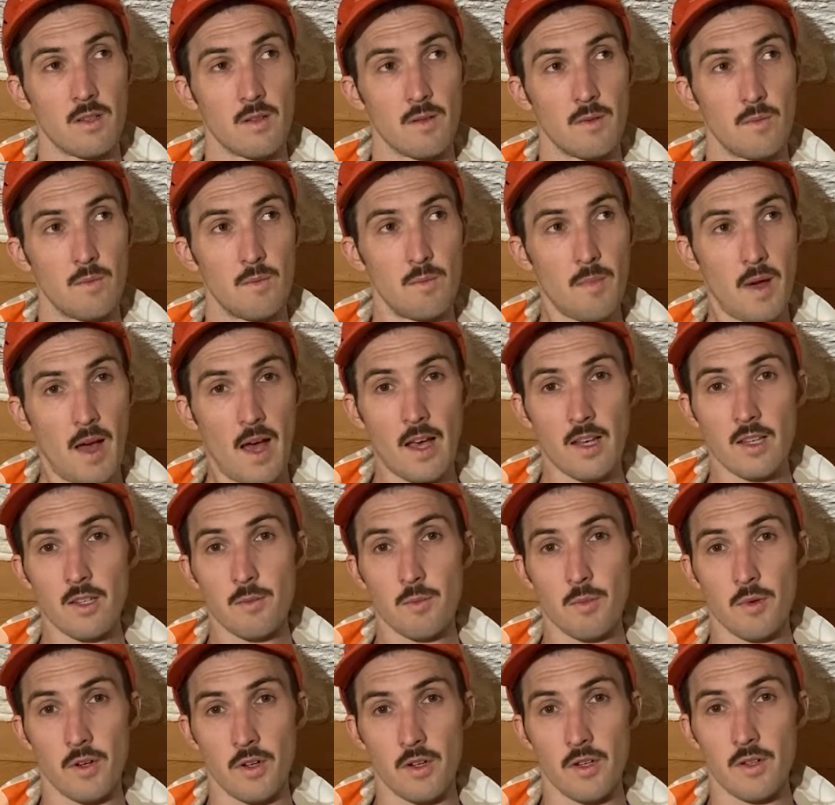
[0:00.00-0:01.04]

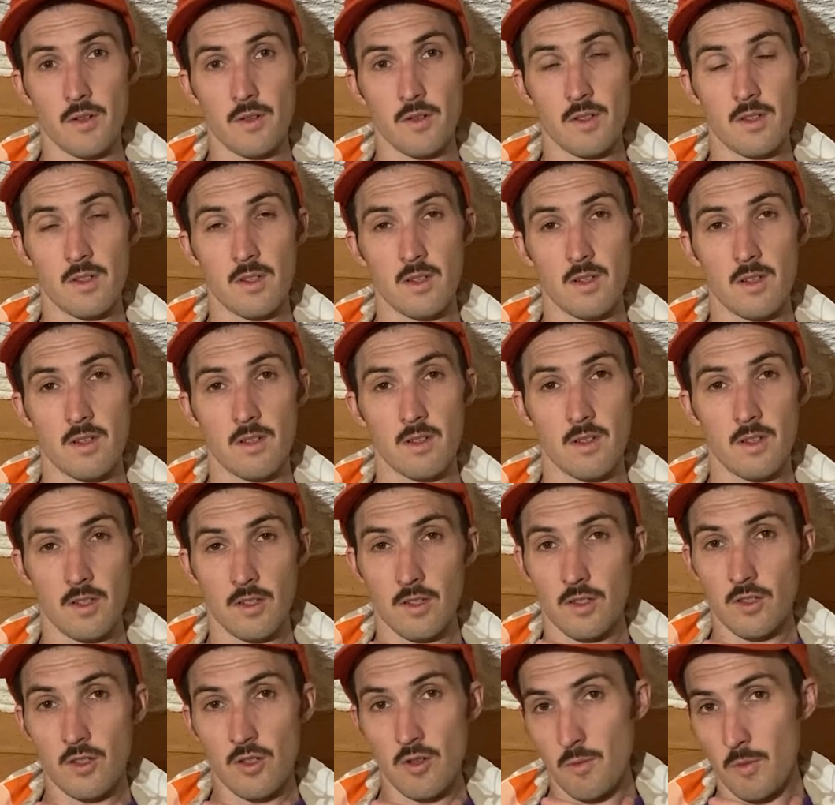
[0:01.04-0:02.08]
mass-produced
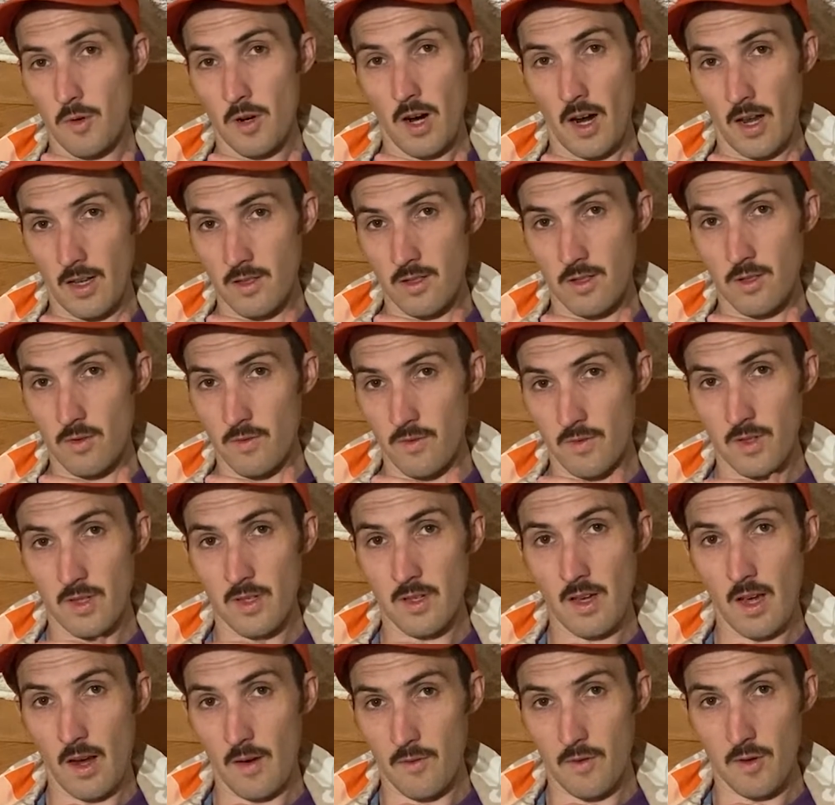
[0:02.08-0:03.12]
consumer SUV
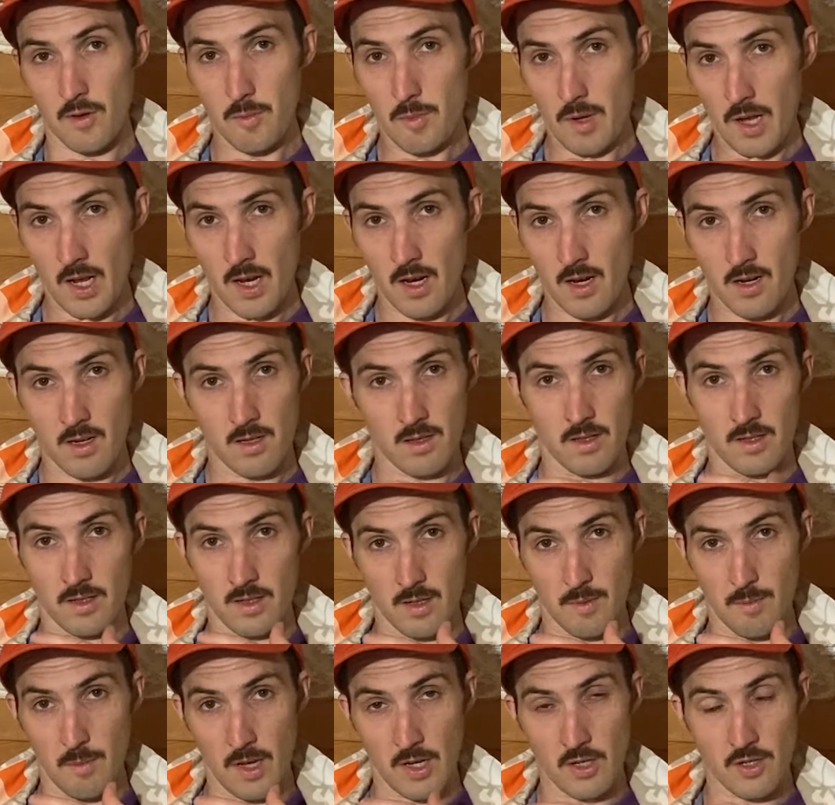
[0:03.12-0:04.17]
ever made, like
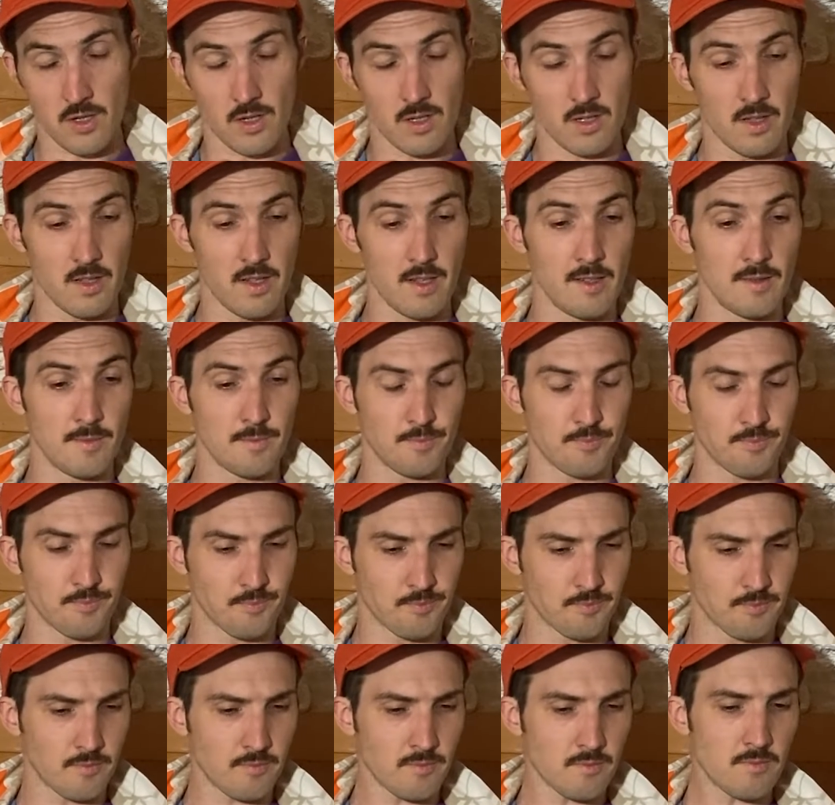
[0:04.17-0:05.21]
dimensionally.
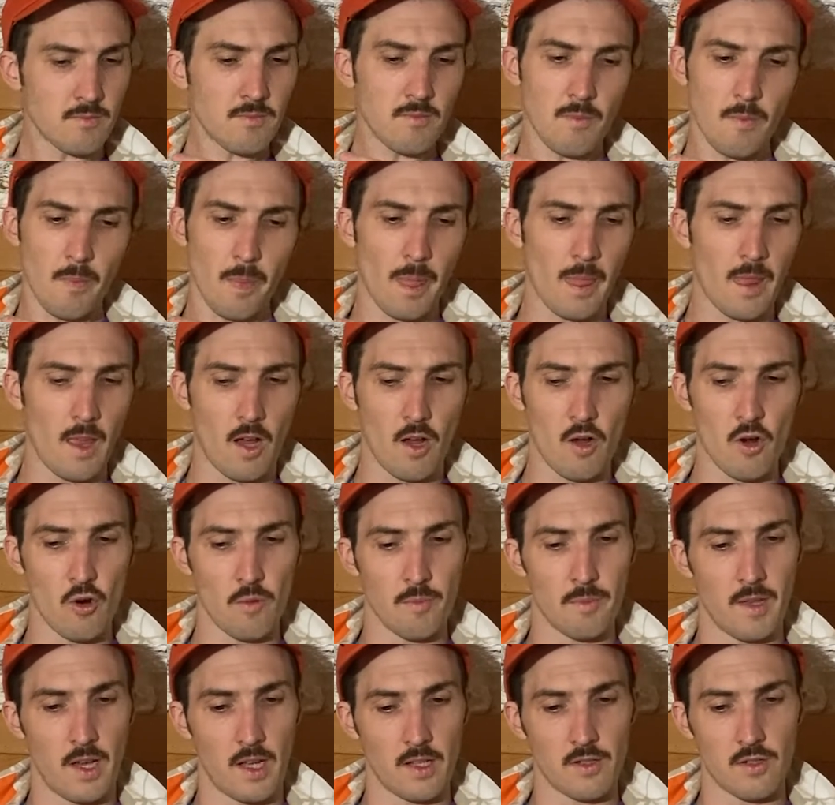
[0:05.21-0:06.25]
I hope
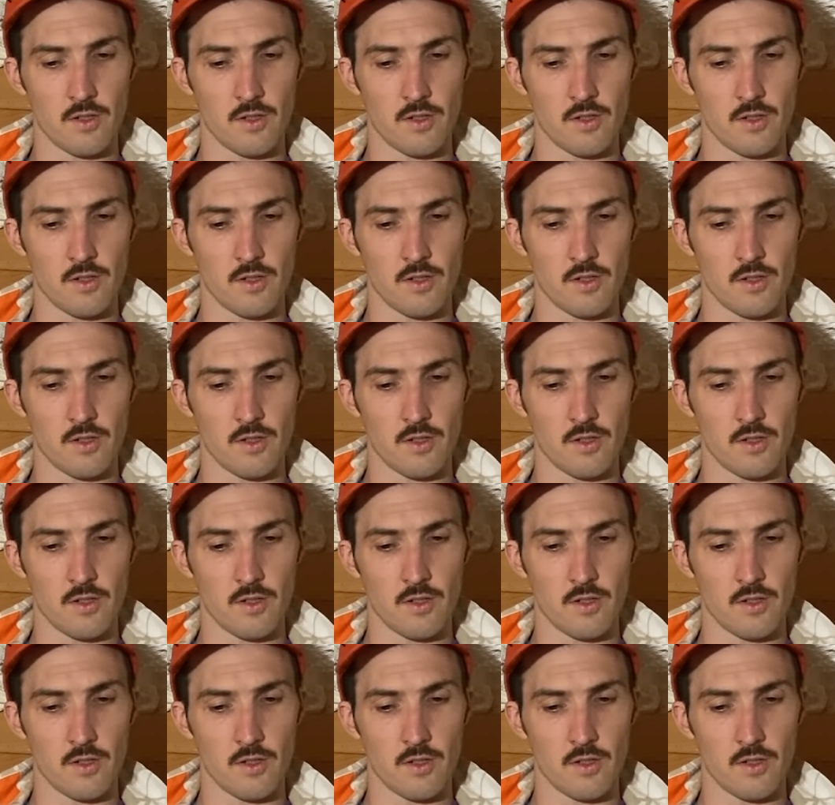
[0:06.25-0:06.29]
that's